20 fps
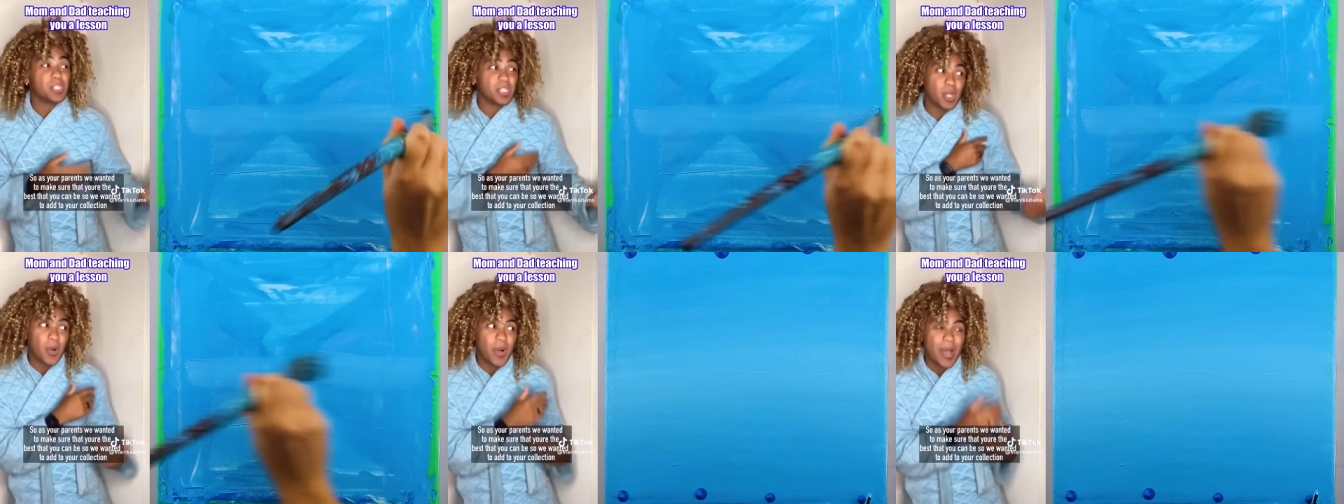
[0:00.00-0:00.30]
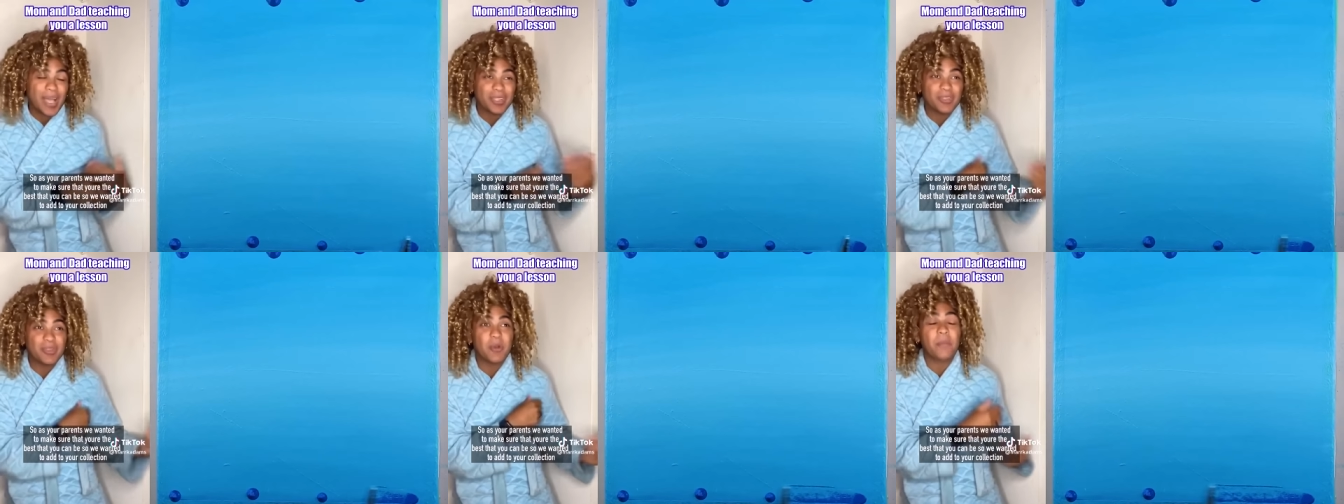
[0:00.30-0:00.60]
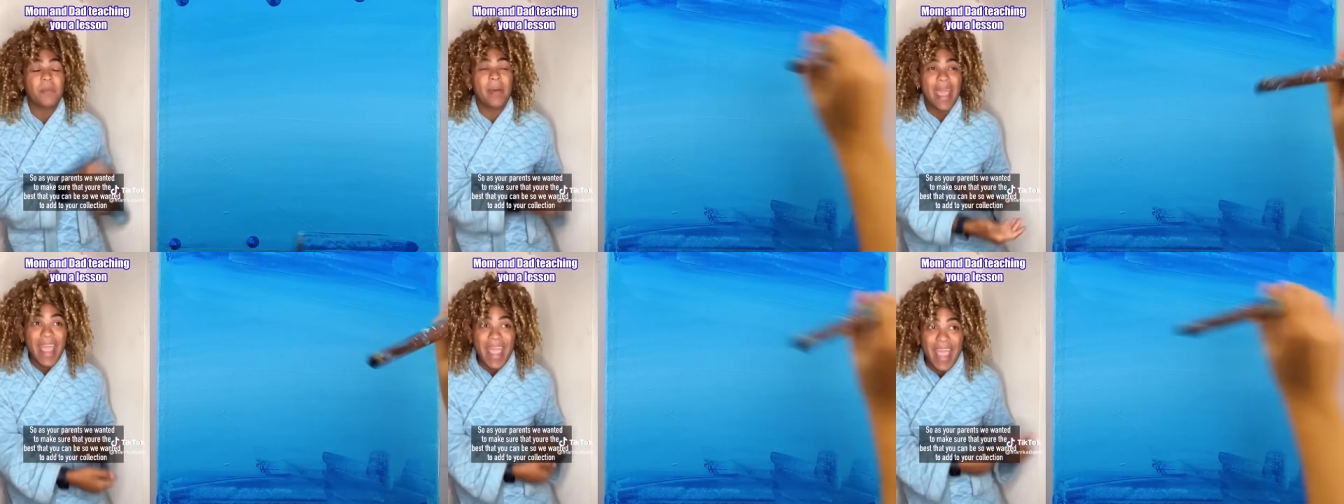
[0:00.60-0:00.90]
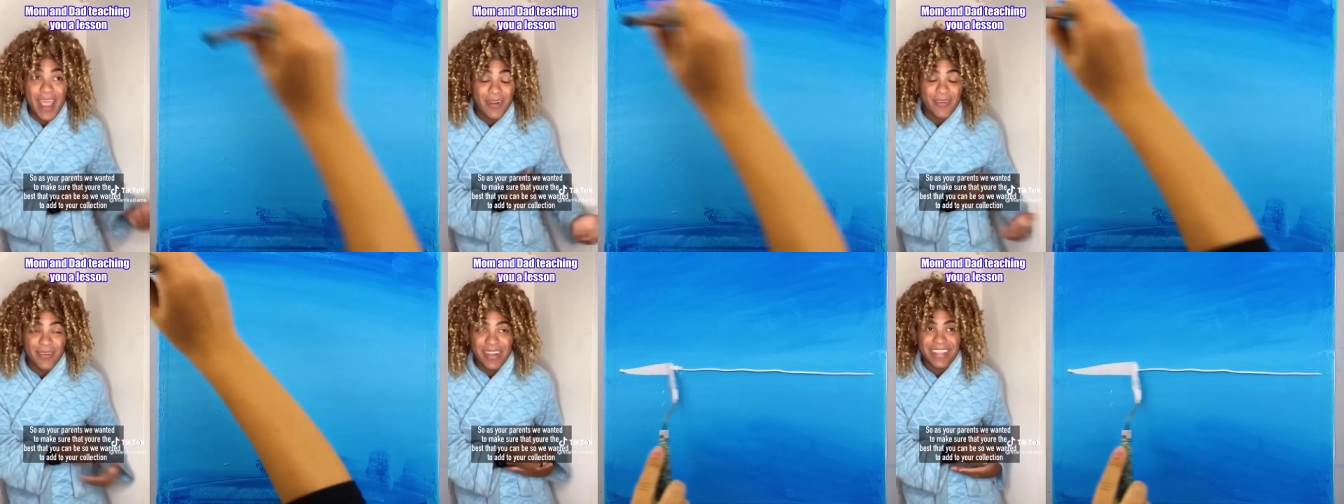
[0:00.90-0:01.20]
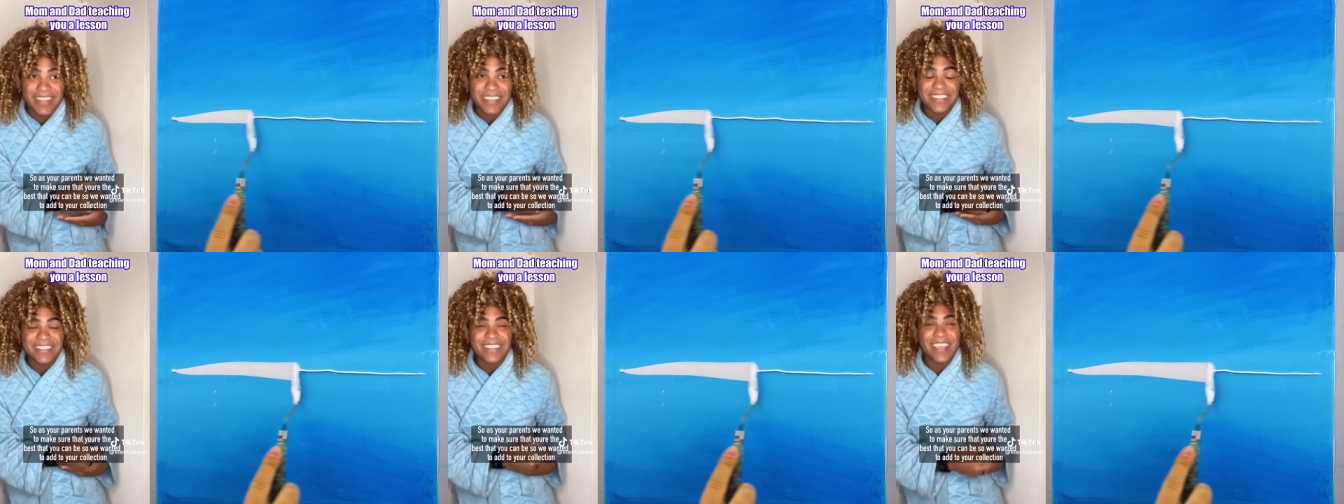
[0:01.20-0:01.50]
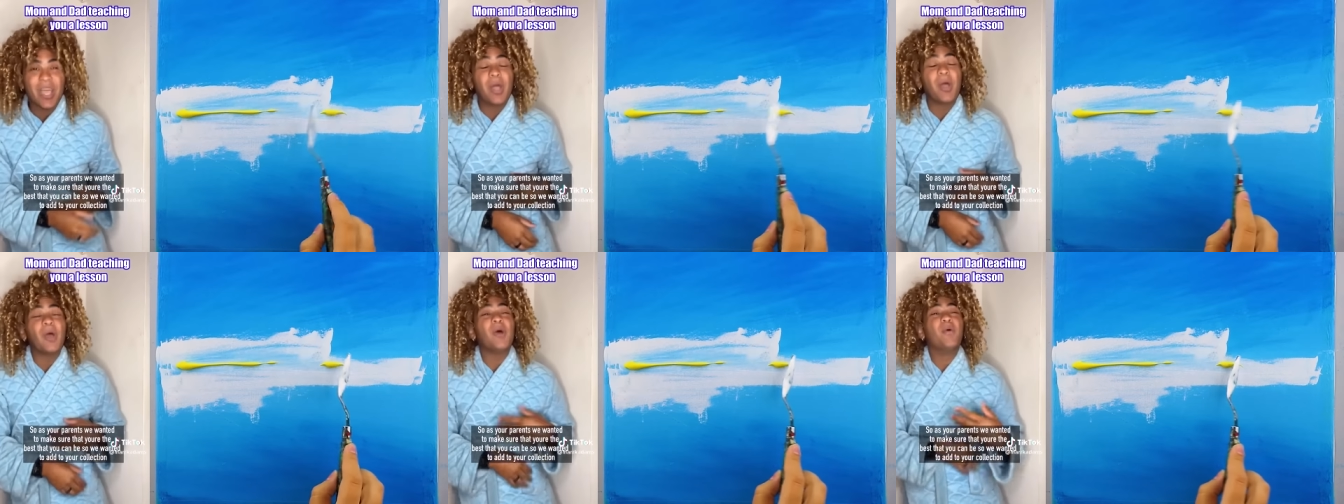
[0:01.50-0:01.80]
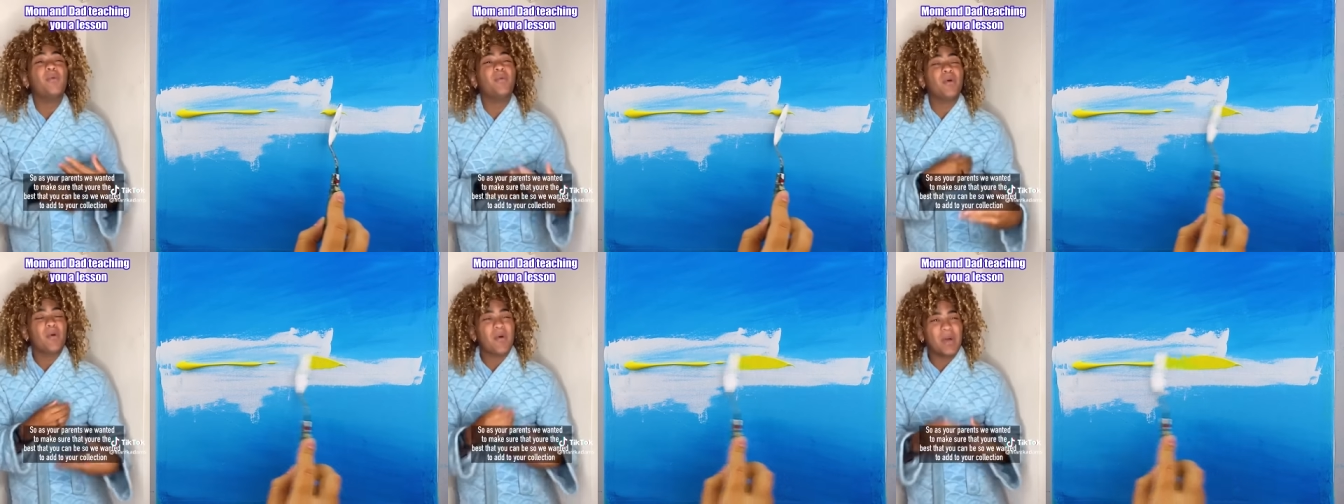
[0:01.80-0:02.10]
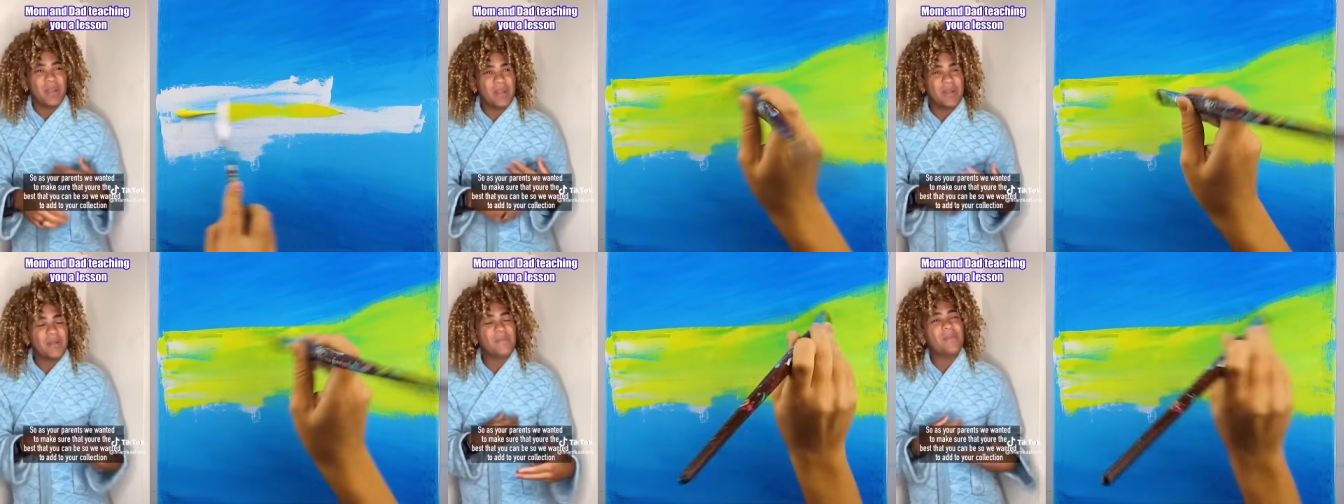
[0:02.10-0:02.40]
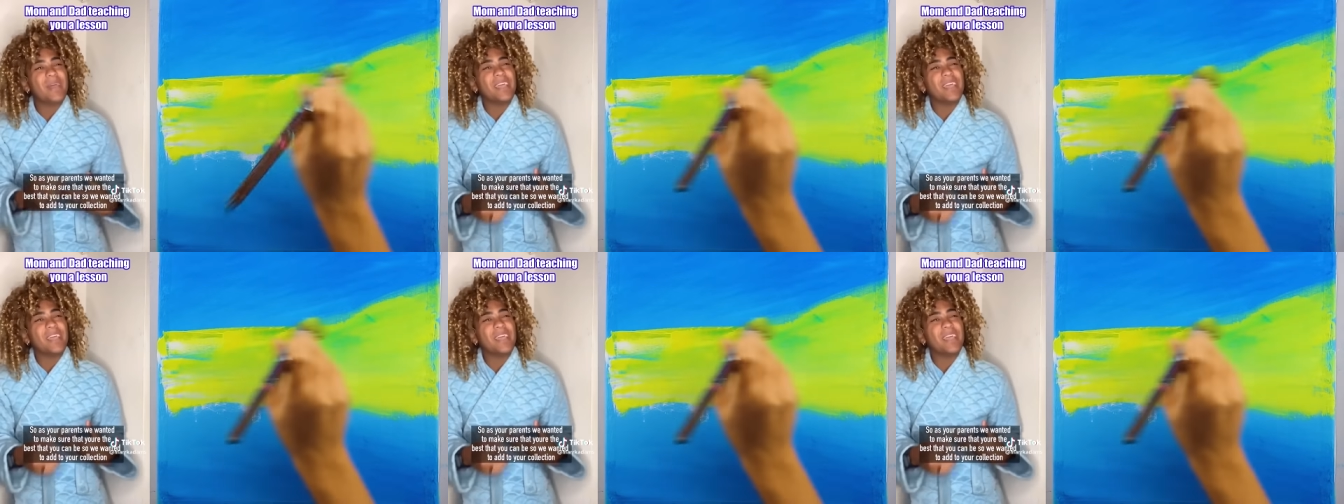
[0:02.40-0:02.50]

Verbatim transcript: So, as your parents, we wanted